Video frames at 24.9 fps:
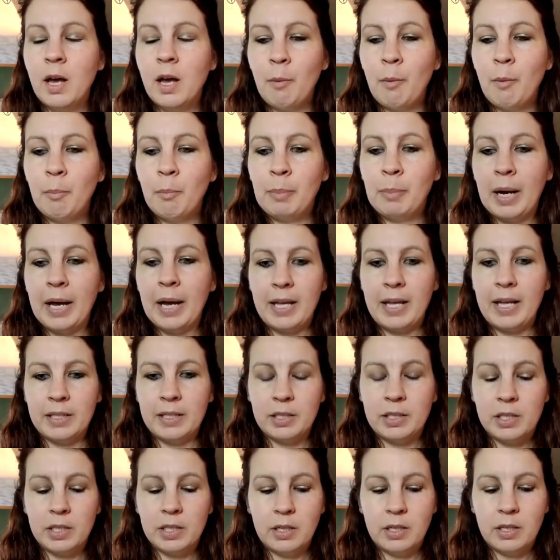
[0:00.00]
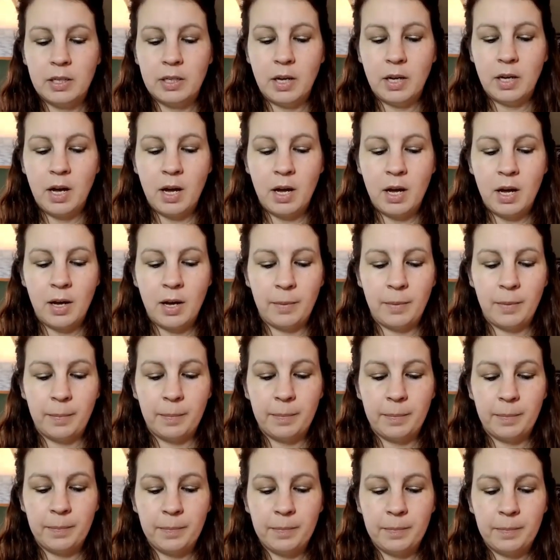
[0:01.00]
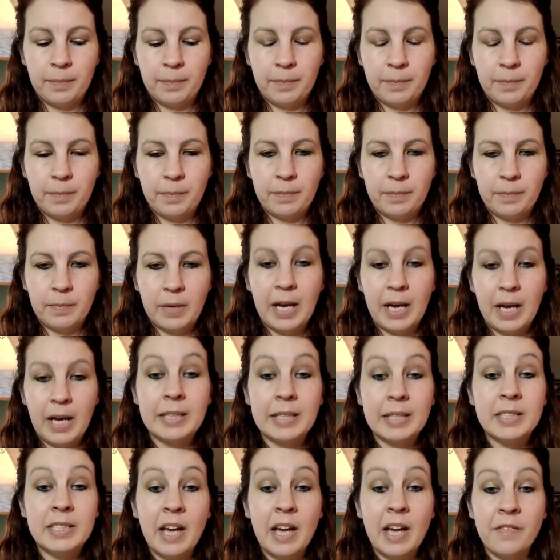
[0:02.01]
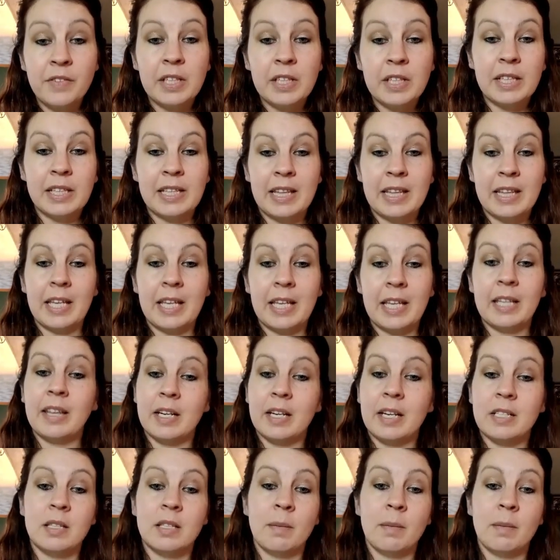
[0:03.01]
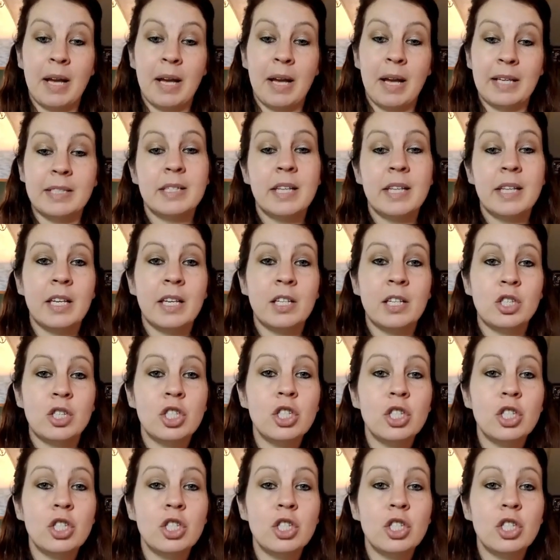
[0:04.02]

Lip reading: but I definitely think that it's a mindset issue.